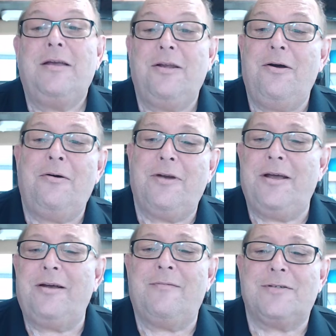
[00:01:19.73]
You don't
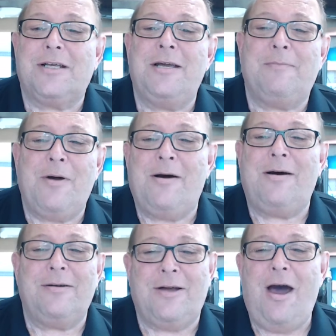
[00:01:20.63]
ever skimp
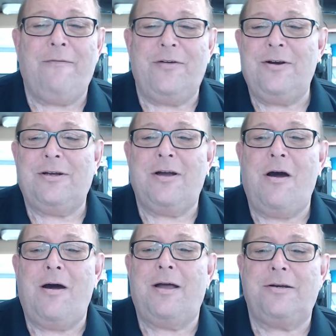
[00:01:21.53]
on coffee or
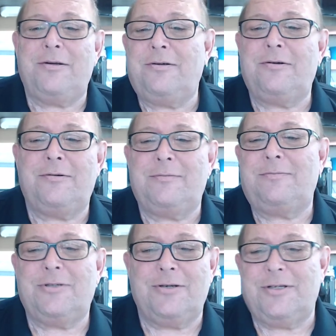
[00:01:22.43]

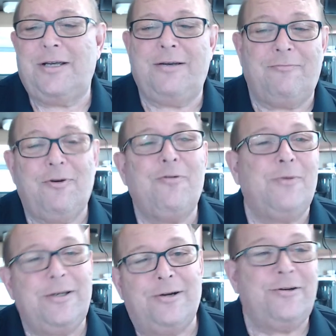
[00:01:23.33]
condoms, cause it could
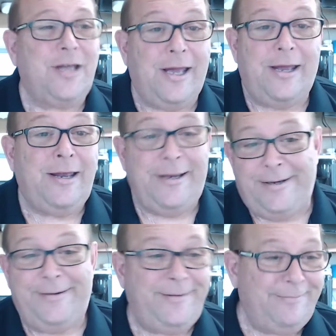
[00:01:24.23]
ruin your
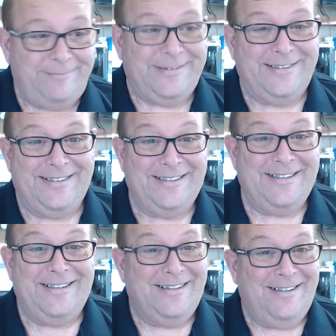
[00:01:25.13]
day.
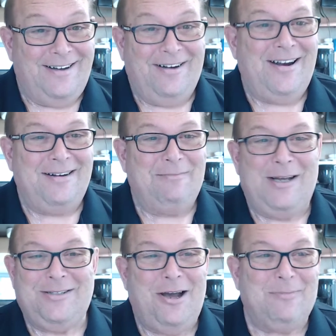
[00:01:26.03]
All right,
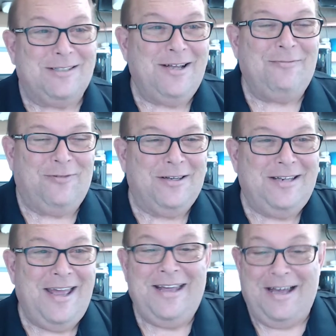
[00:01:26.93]
my job is done for the day.